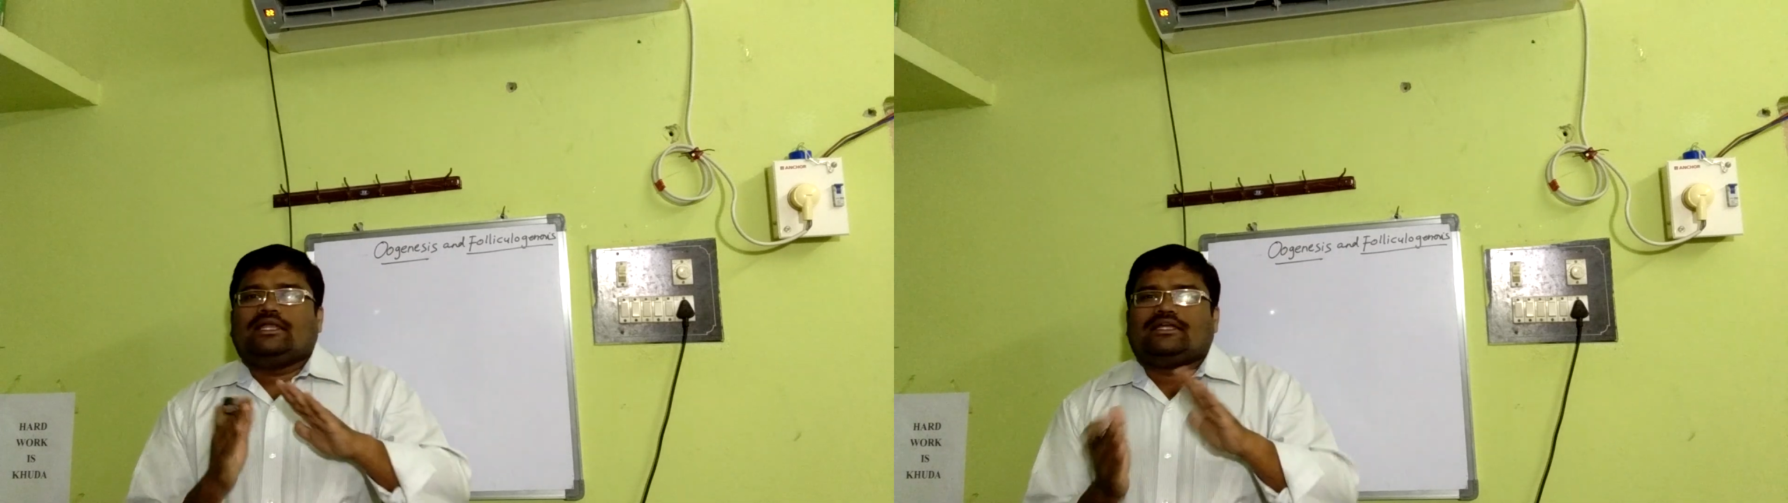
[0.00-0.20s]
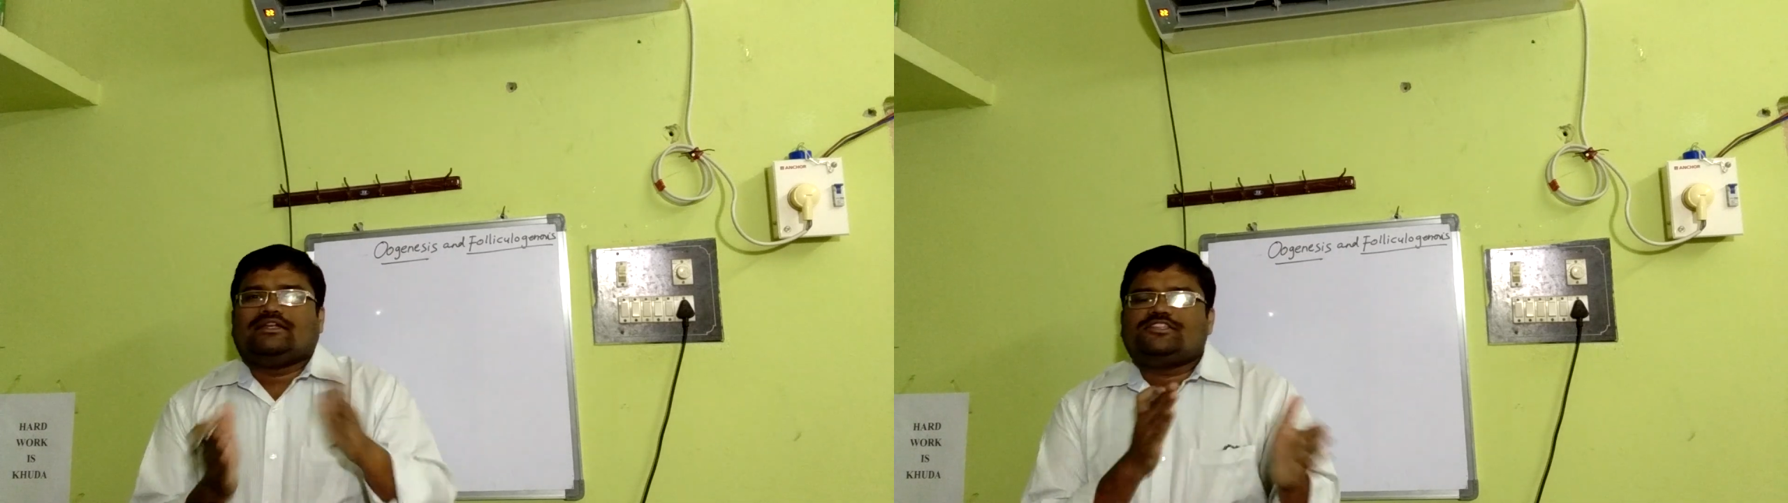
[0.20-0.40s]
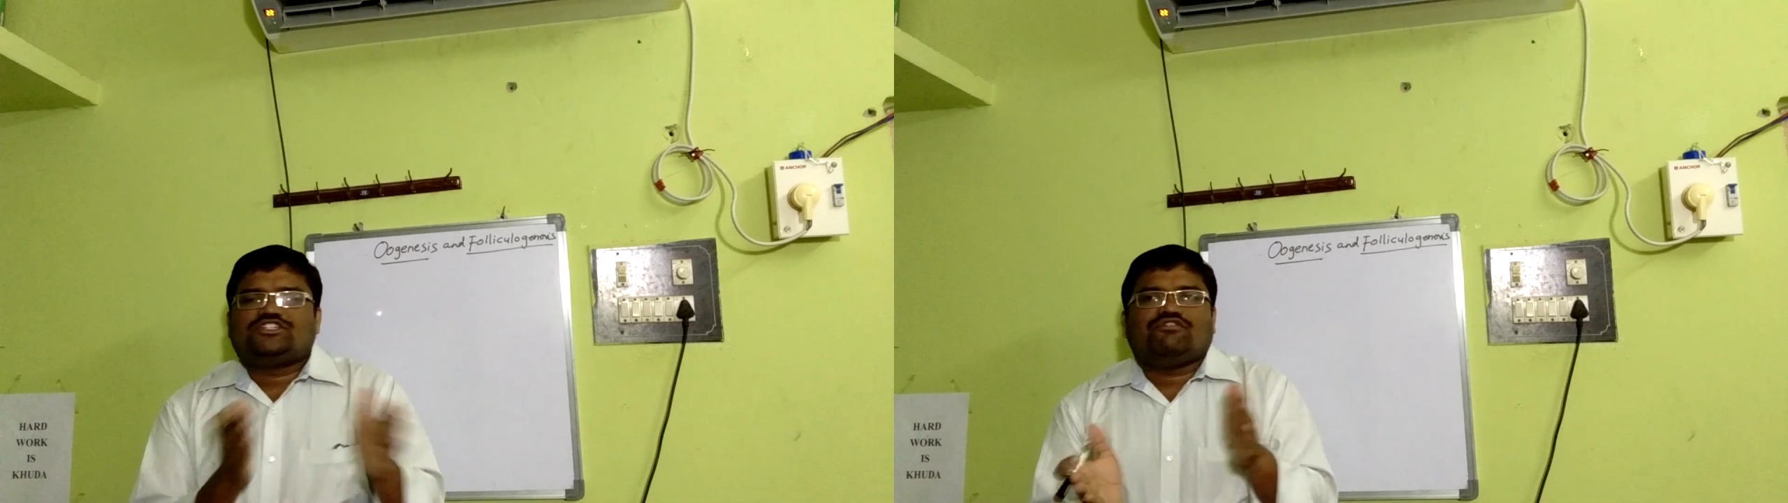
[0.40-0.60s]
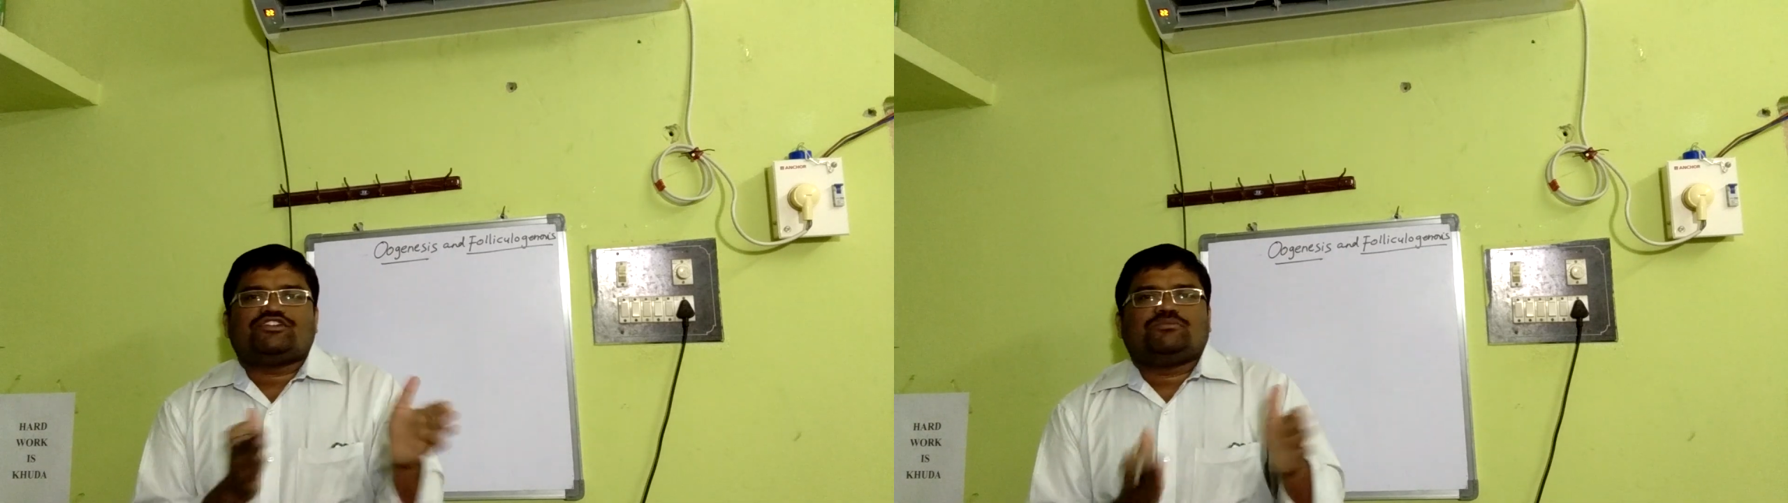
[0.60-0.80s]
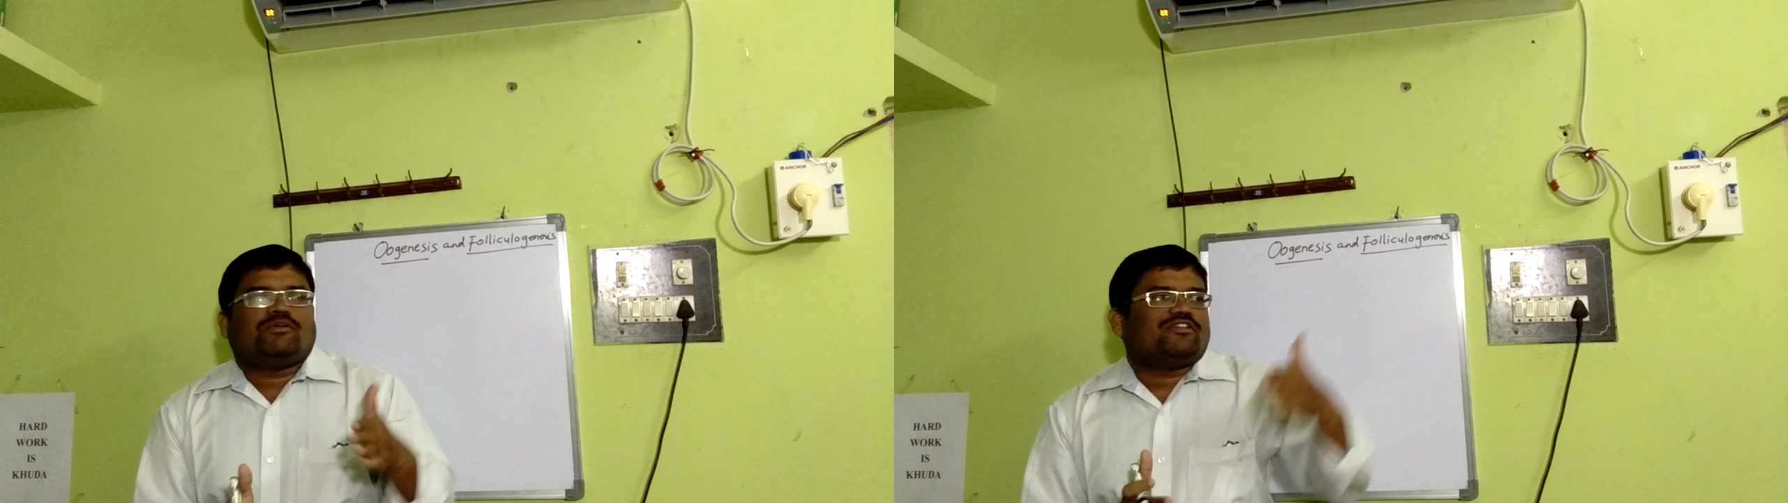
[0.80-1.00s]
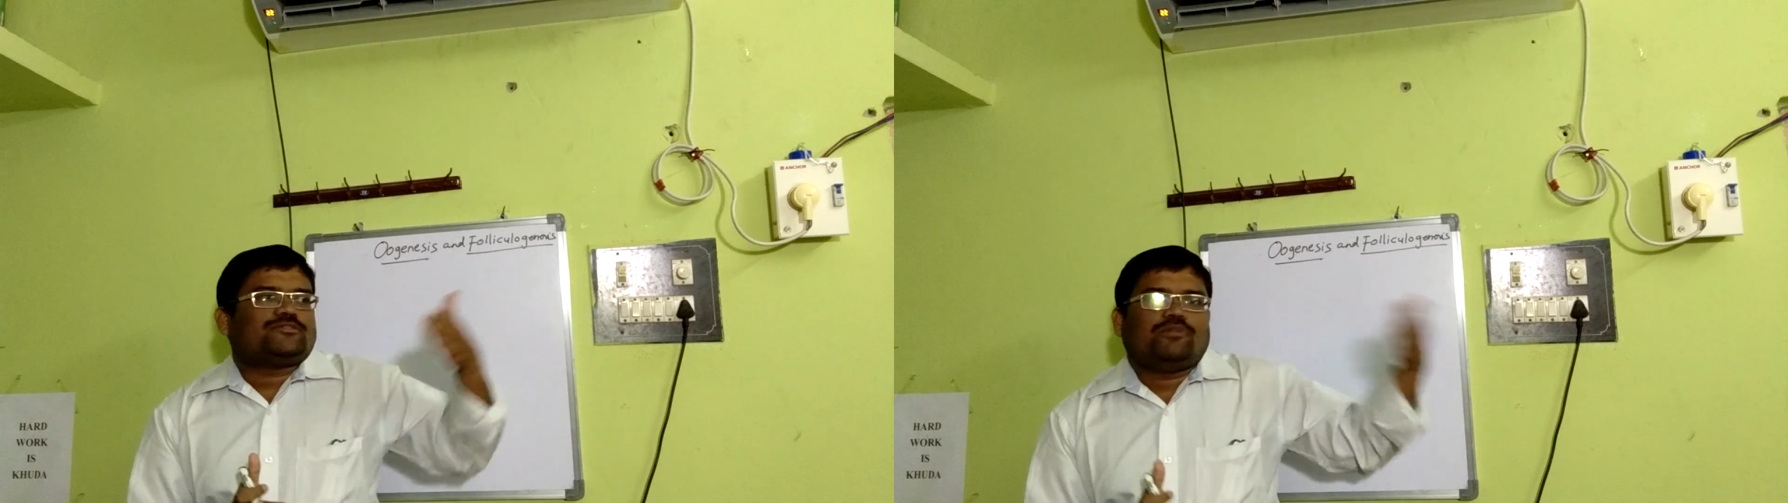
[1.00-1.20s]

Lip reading: the distinguishing between